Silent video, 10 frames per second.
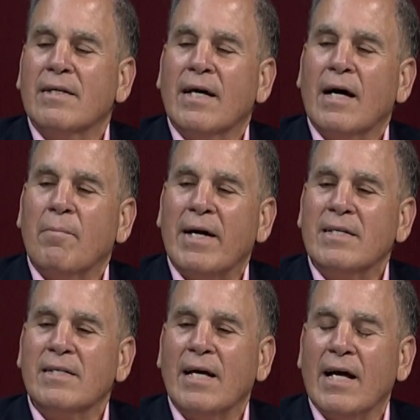I
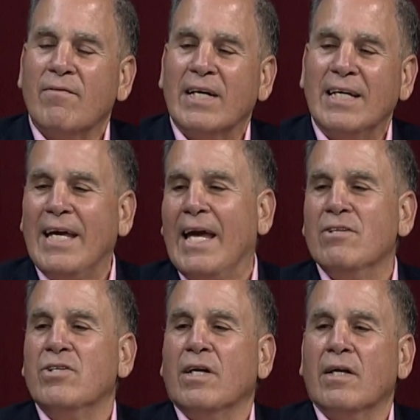did kind of a
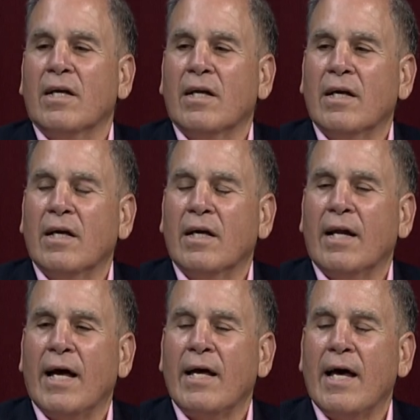gauging, and
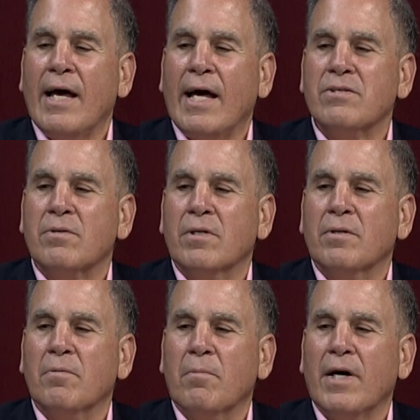I asked
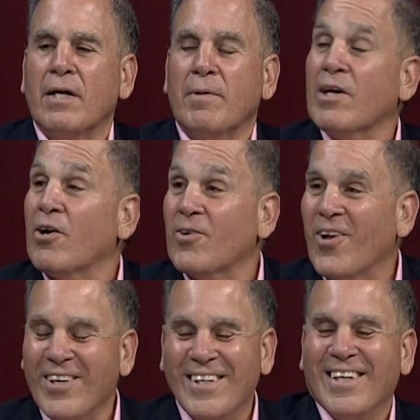my daughter-in-law.